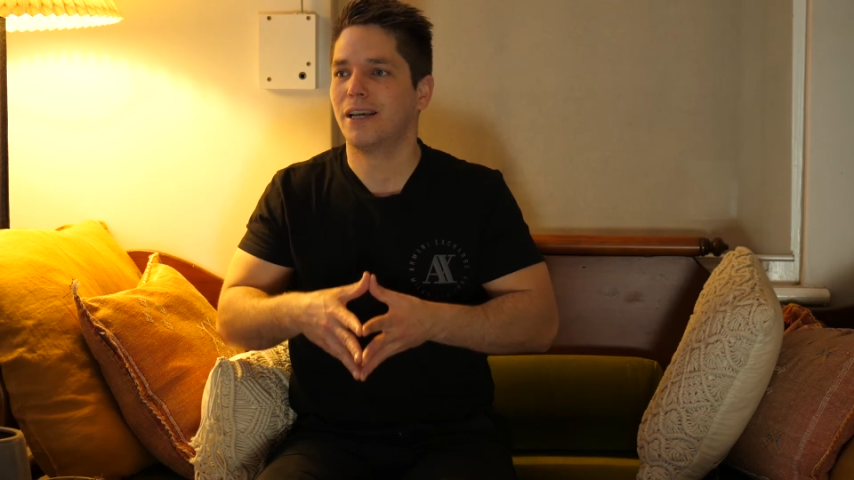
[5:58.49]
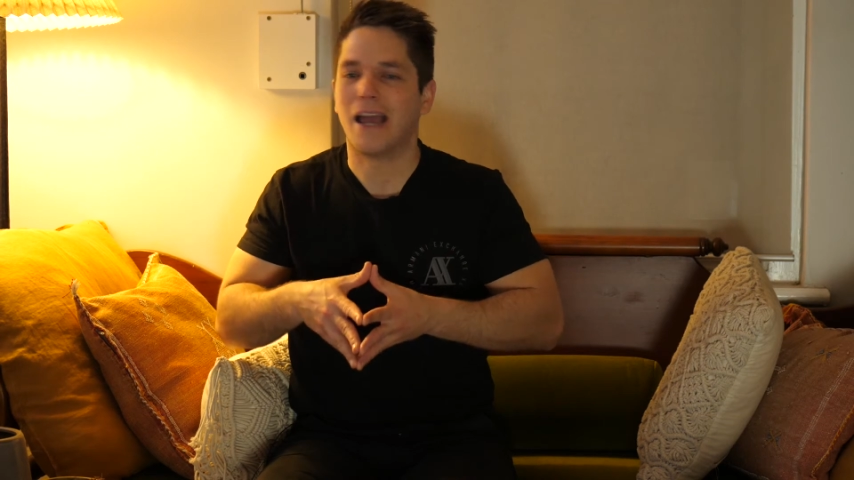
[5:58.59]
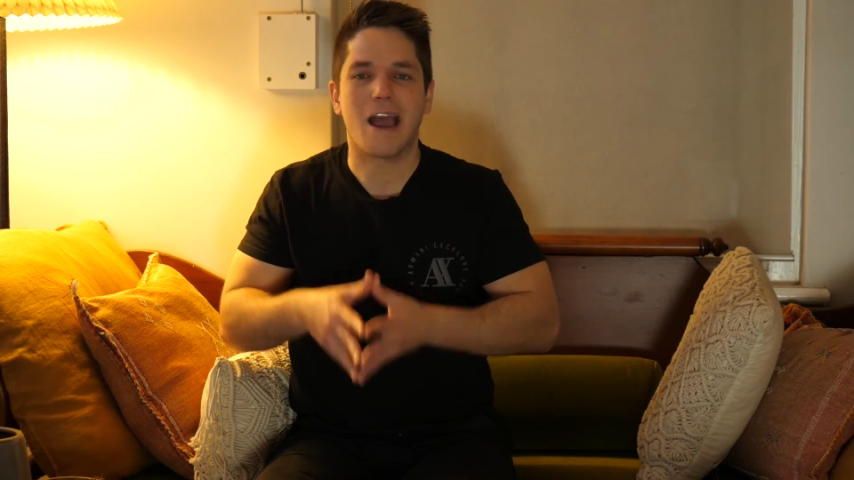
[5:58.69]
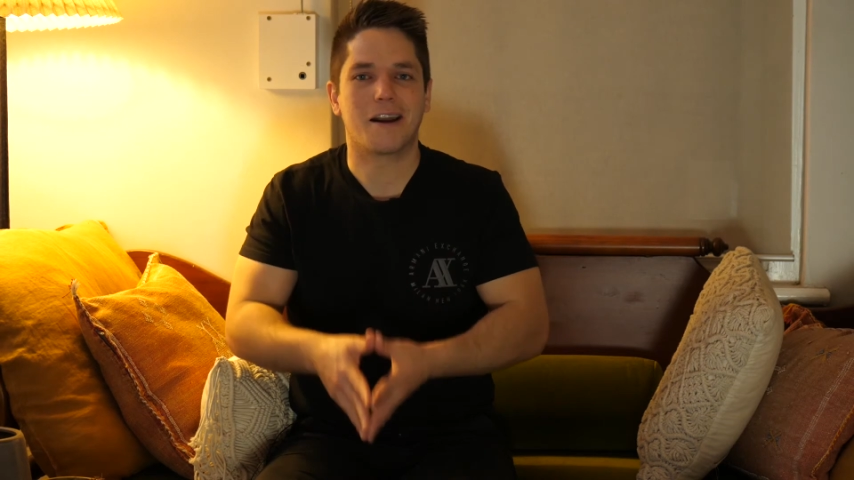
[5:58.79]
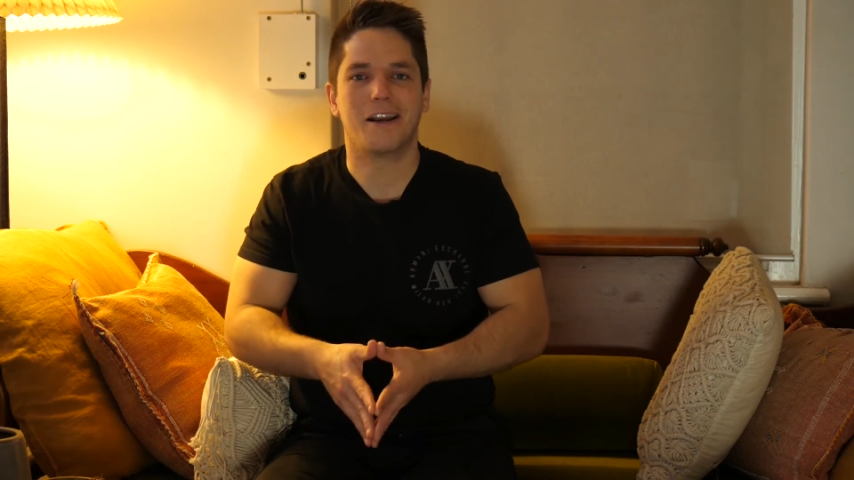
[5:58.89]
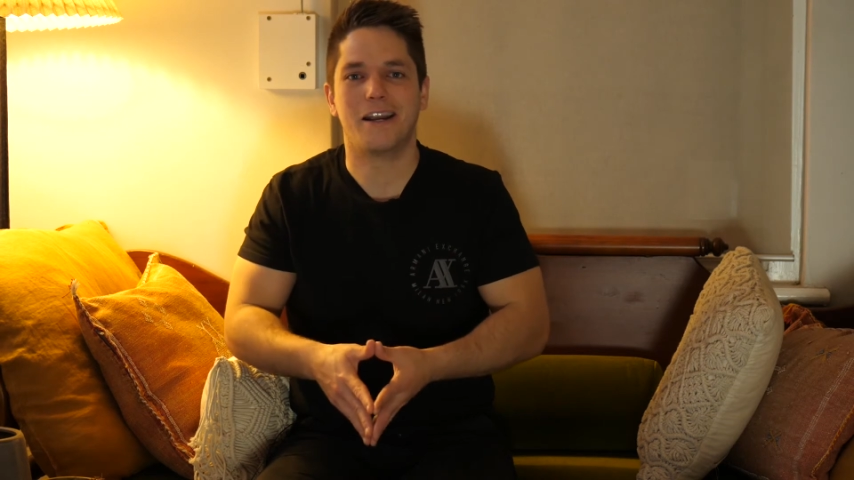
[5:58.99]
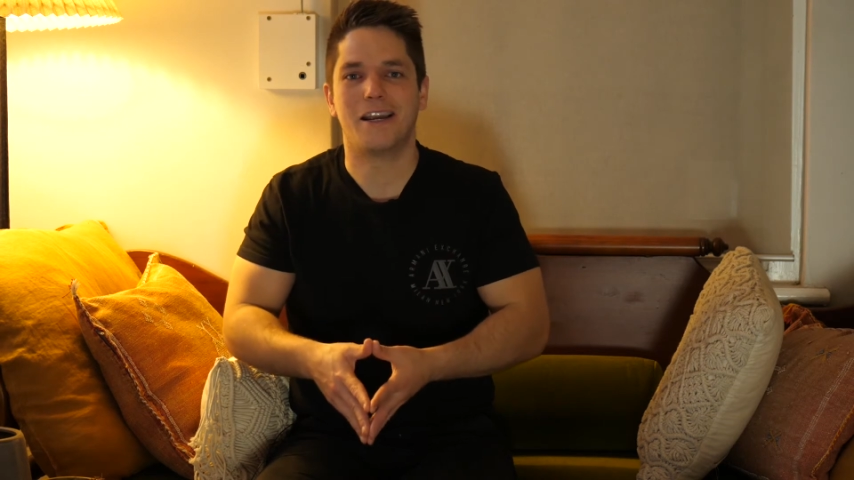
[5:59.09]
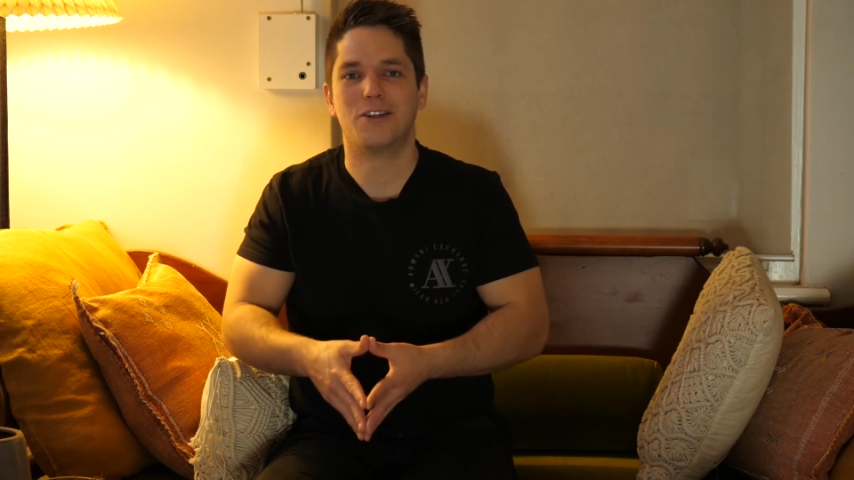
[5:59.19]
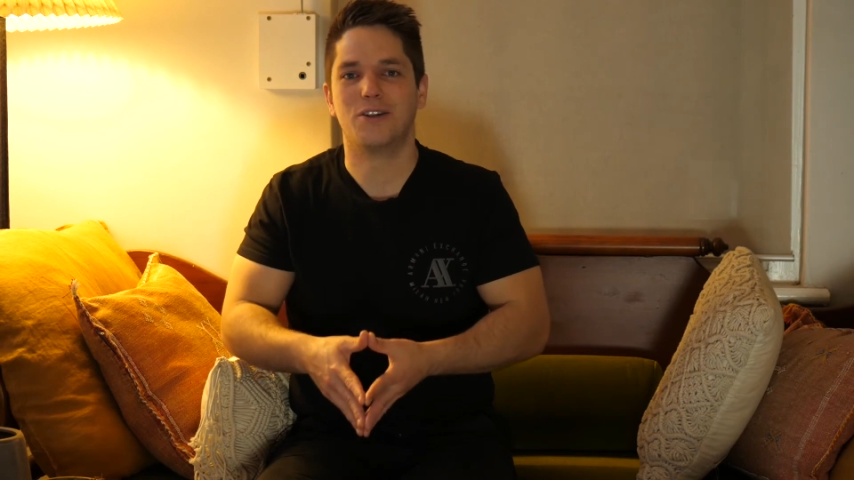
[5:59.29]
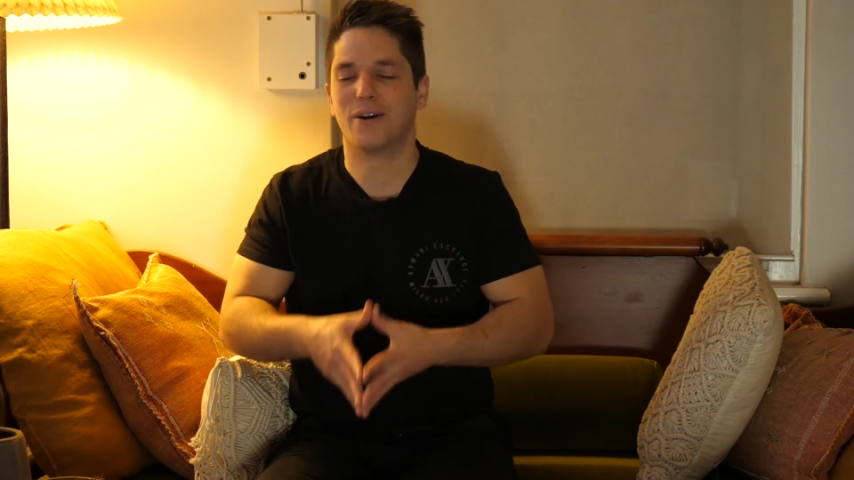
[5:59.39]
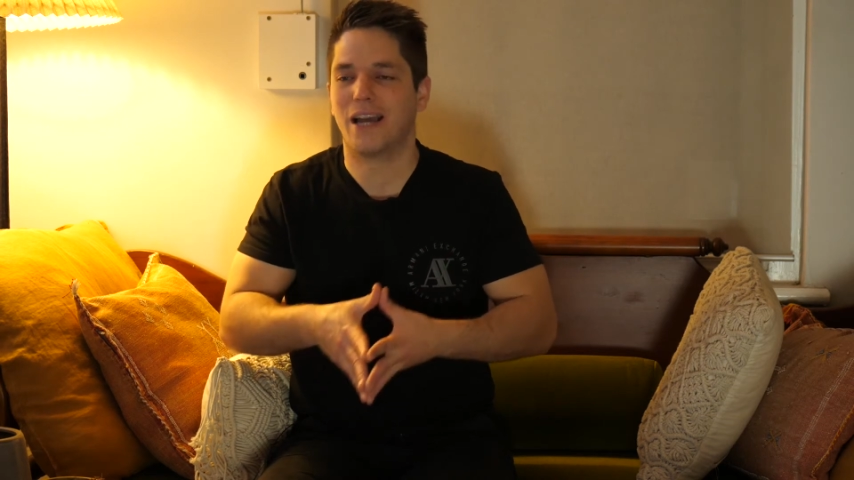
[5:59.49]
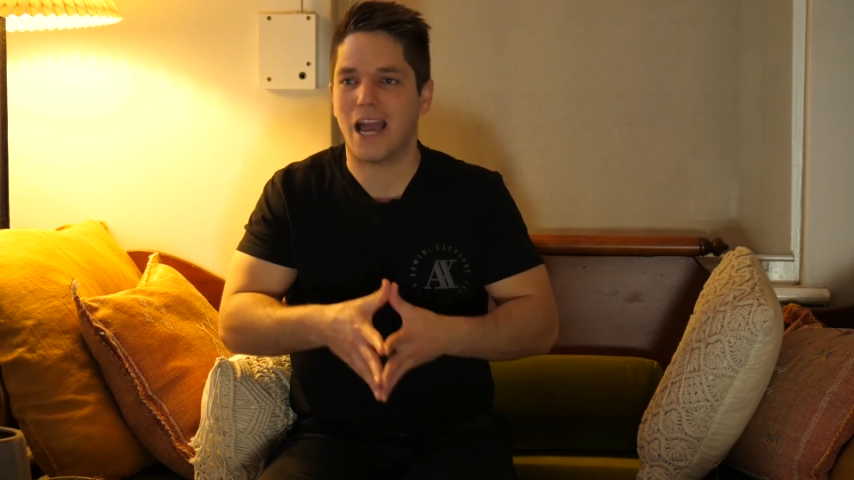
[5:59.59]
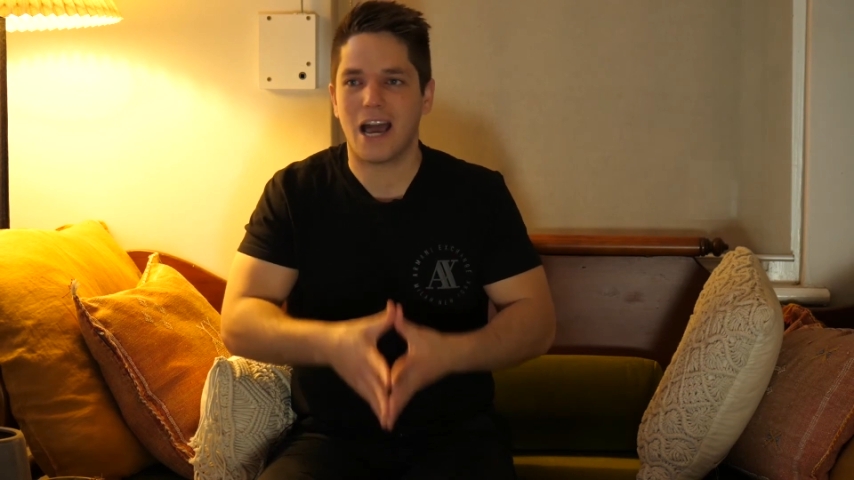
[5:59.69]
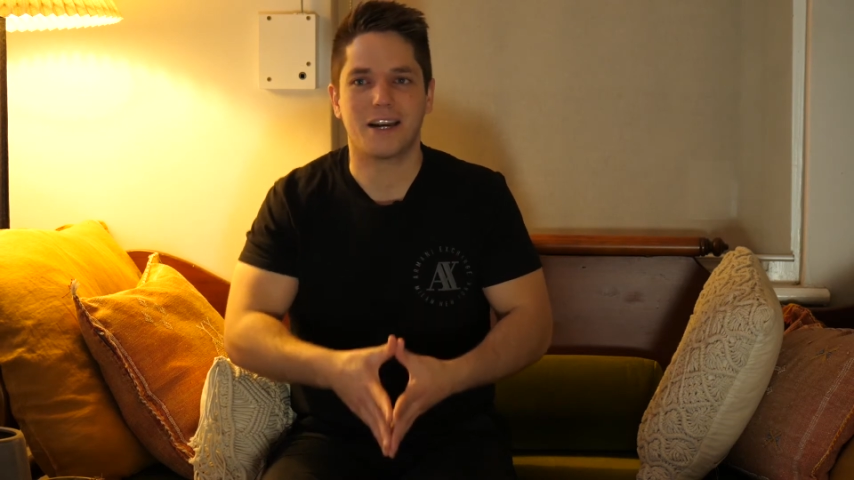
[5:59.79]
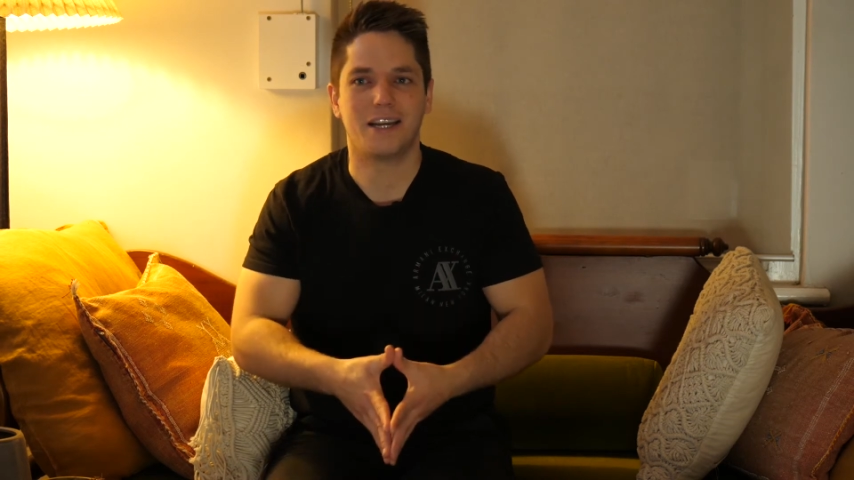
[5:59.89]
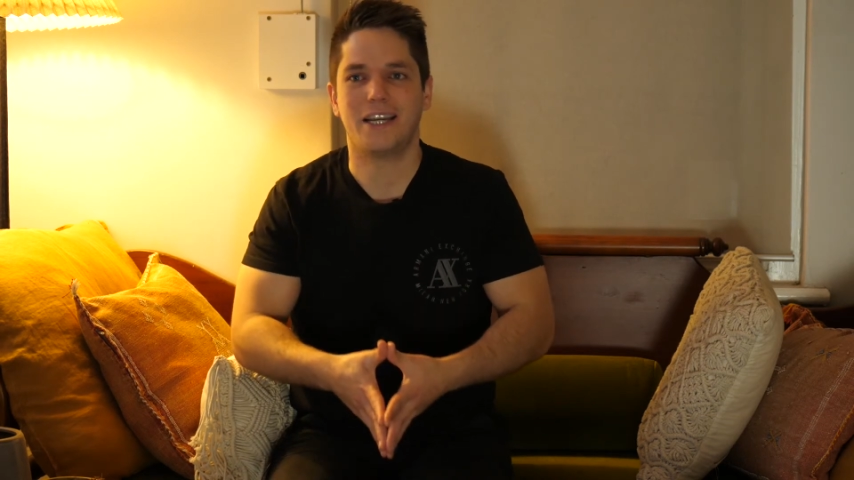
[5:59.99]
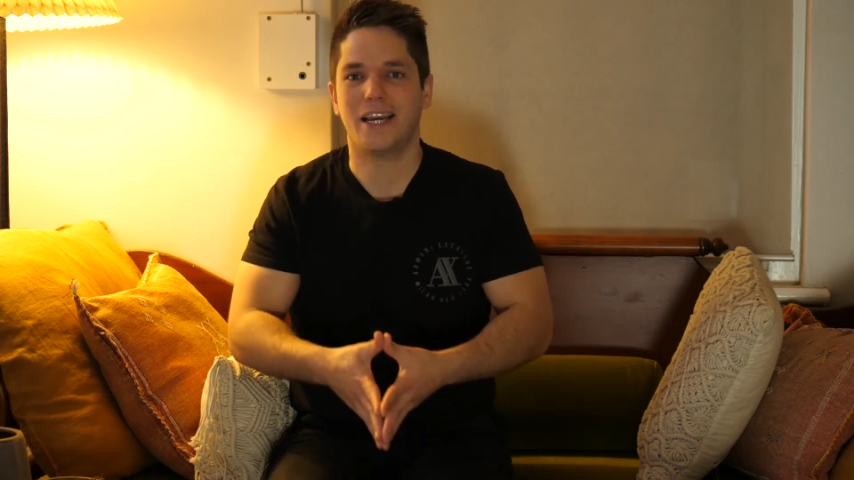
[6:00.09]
How did he do it? How did